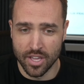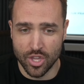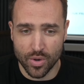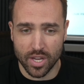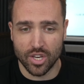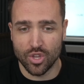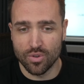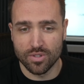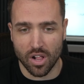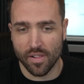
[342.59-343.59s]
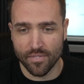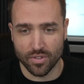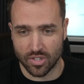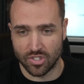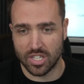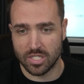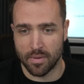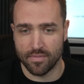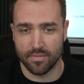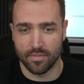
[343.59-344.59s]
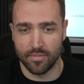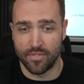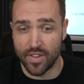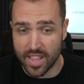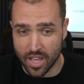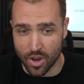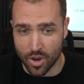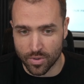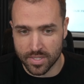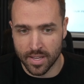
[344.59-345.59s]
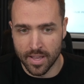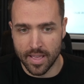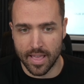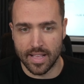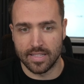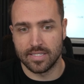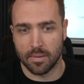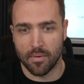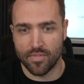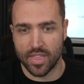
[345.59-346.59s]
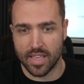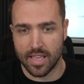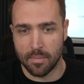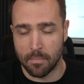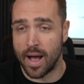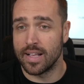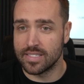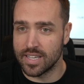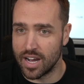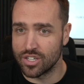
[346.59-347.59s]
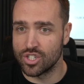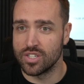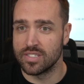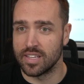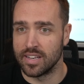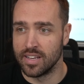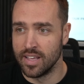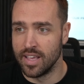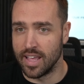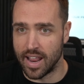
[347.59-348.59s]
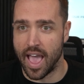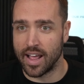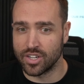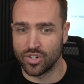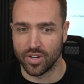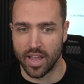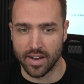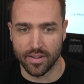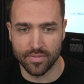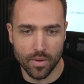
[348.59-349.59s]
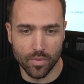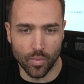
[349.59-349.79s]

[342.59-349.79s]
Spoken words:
you can use all of those adjustment videos in some of the montages and ad creative.